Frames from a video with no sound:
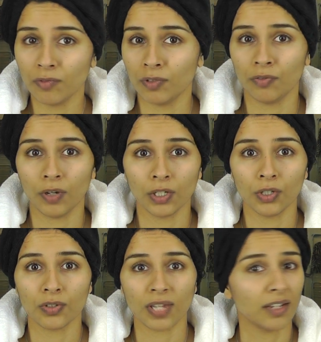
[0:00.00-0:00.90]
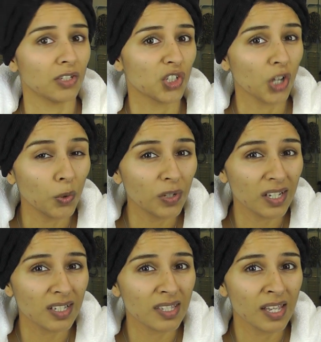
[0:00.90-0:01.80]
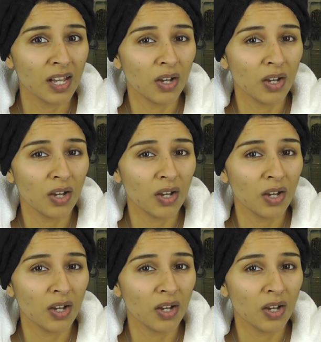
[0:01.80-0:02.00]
Even if I used Head and Shoulders